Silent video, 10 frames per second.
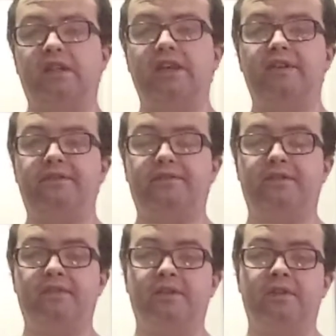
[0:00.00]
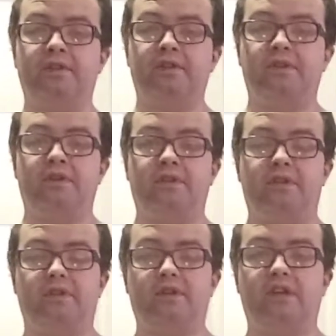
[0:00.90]
life,
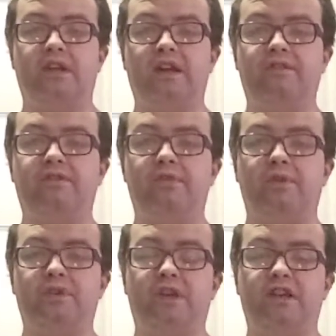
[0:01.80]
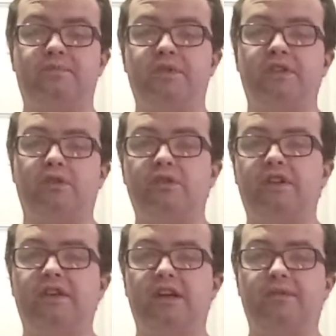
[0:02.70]
everyone has been
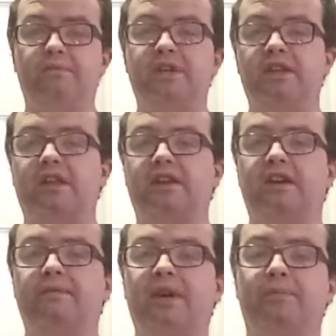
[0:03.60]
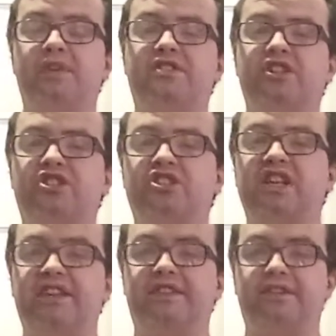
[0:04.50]
looking at me like I'm a piece of
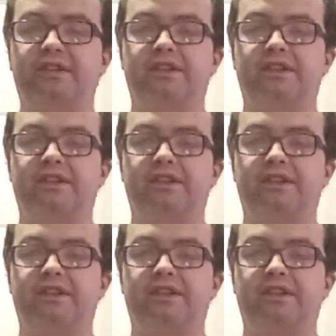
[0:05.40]
shit.